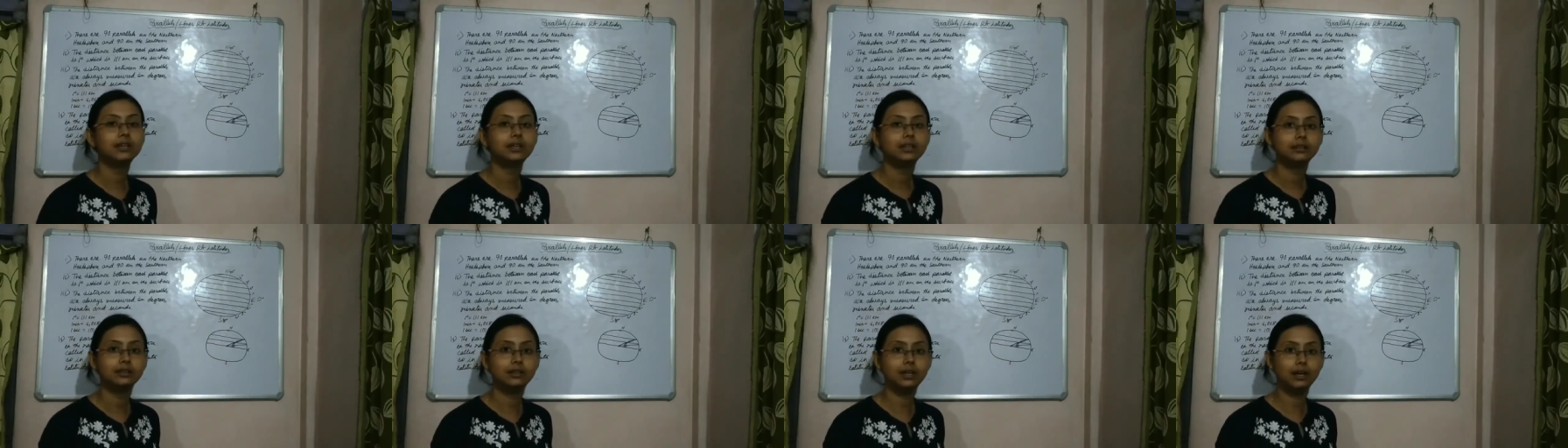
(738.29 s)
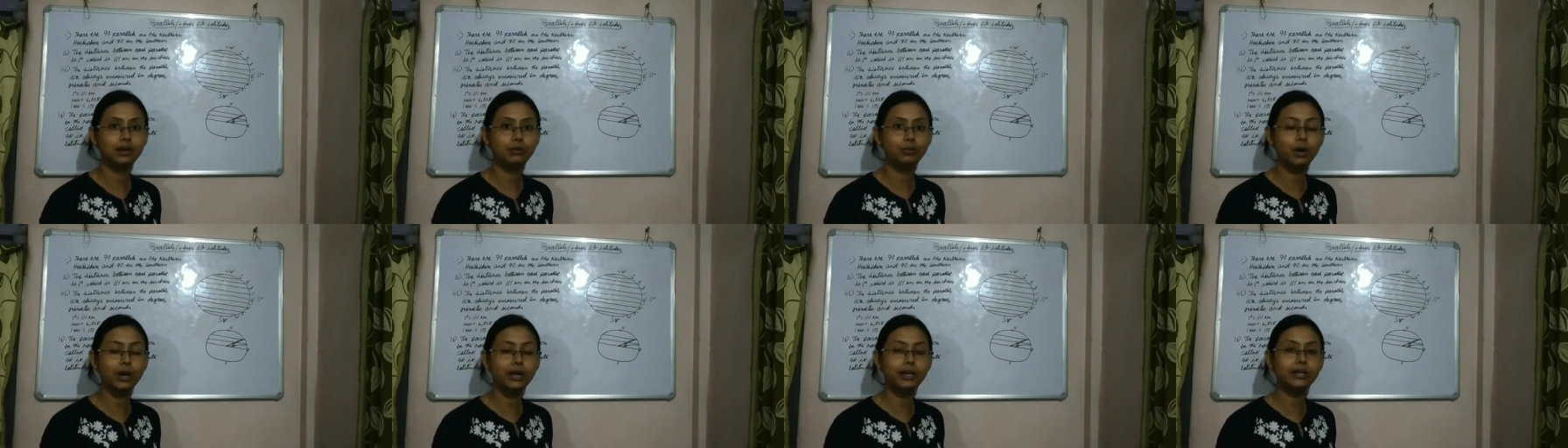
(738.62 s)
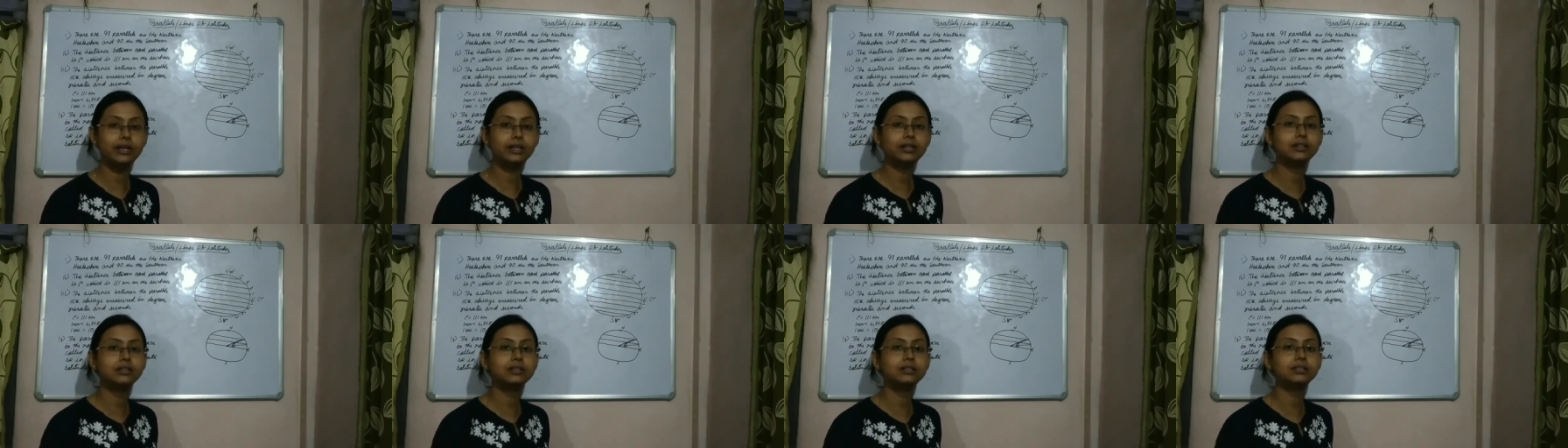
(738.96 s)
the 1
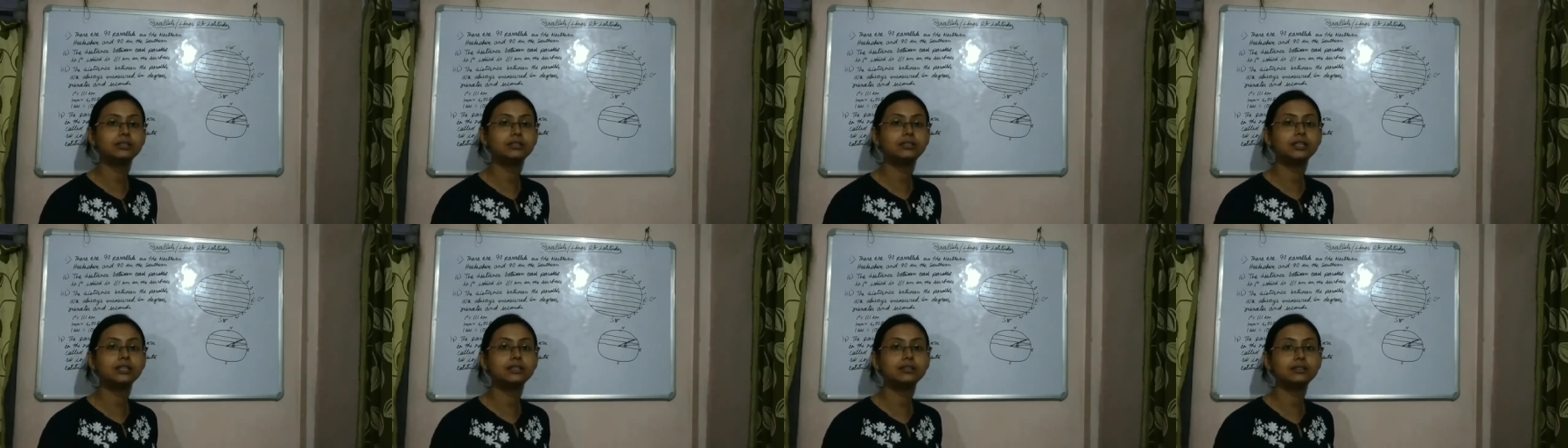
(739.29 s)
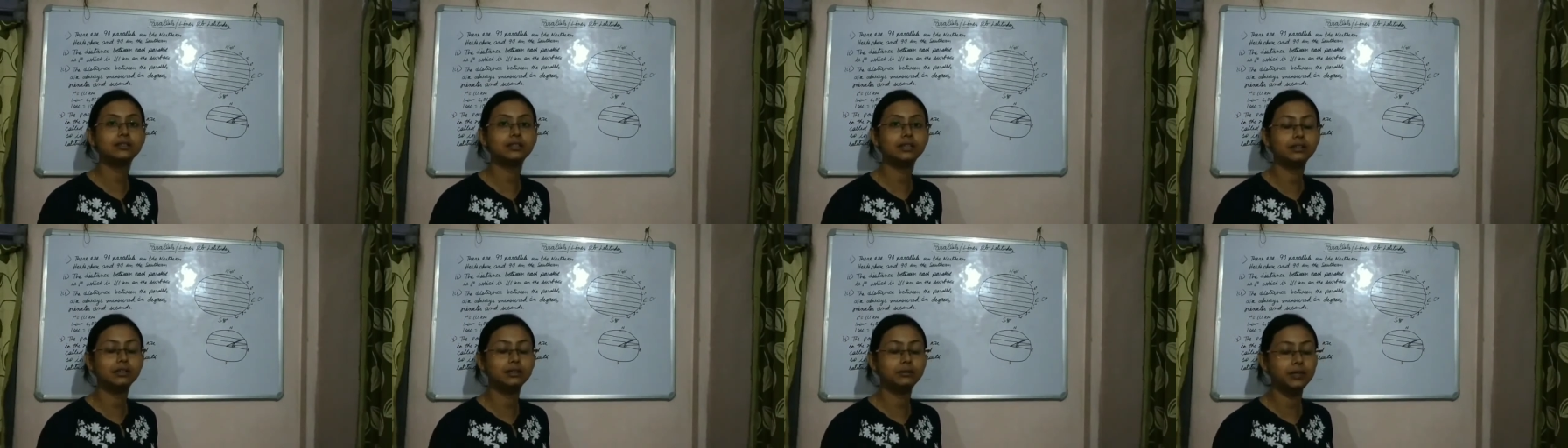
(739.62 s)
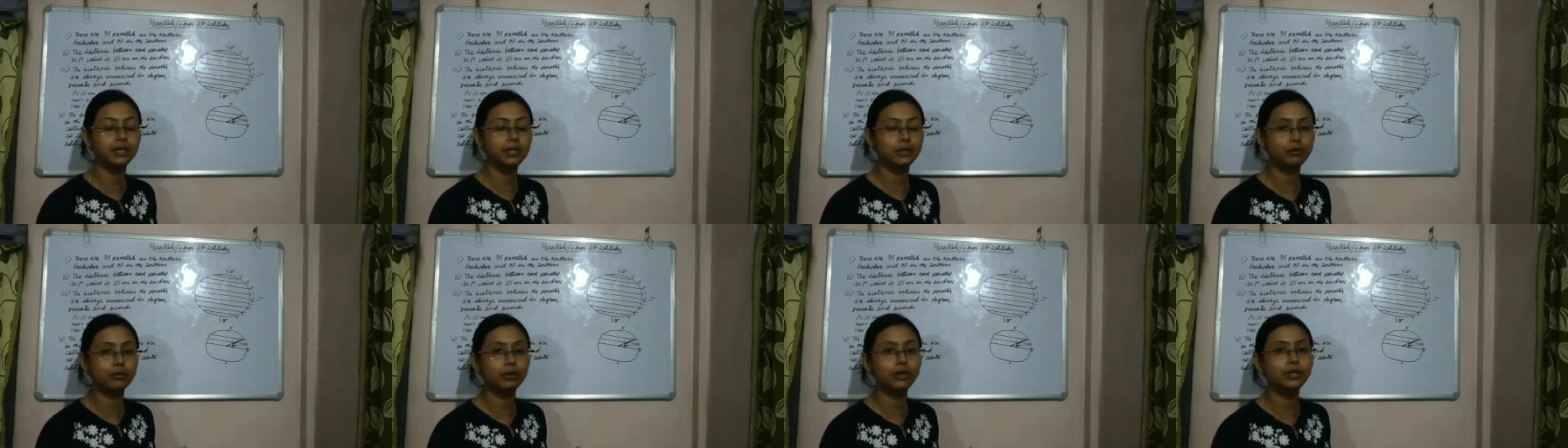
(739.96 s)
degree distance
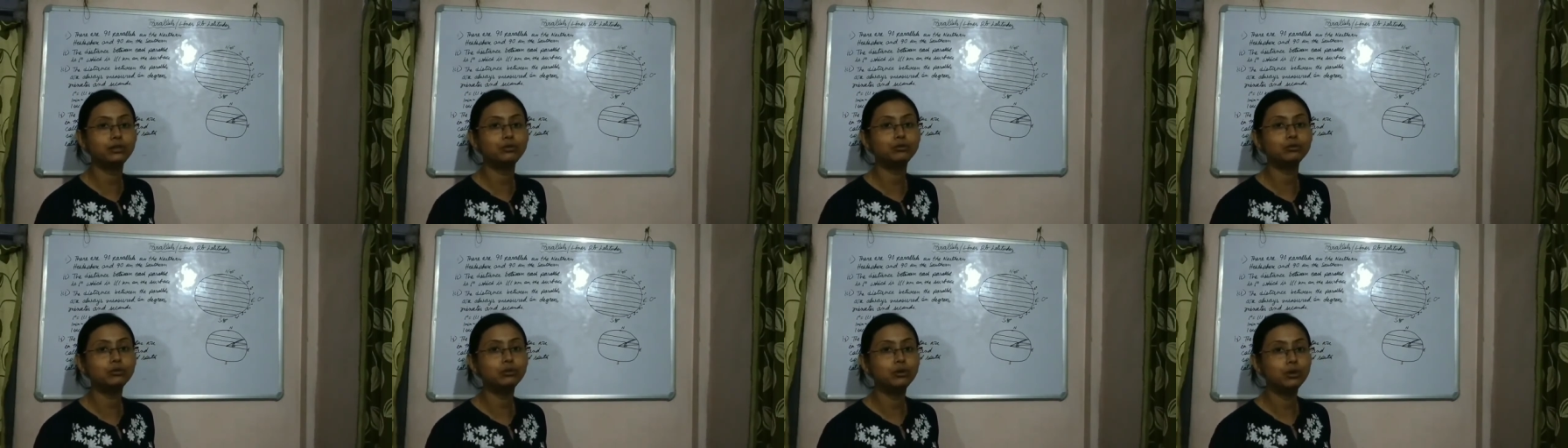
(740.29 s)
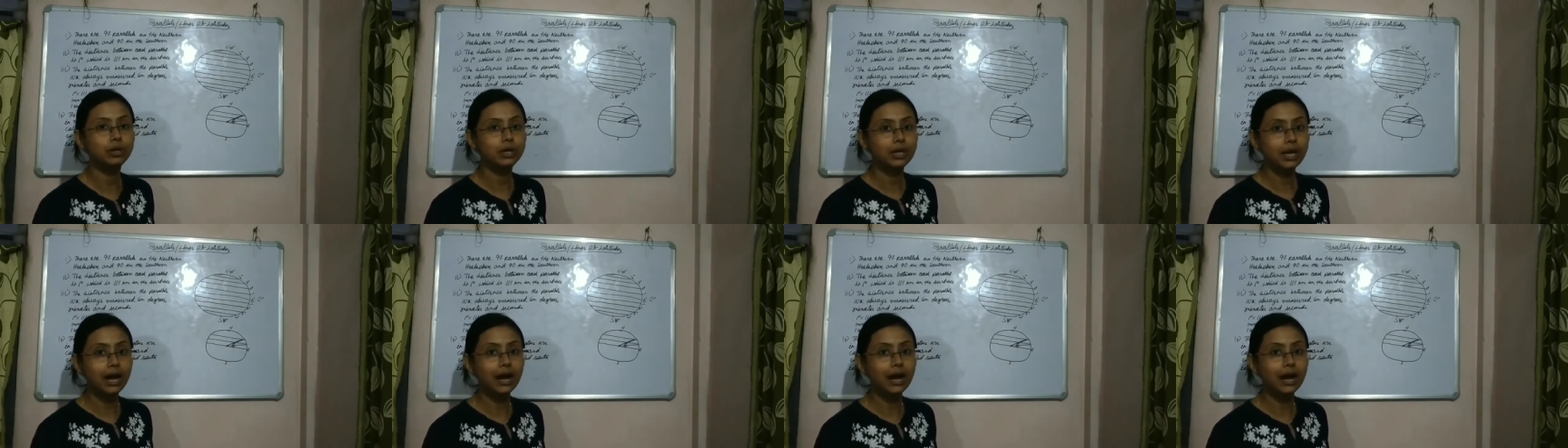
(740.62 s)
equal to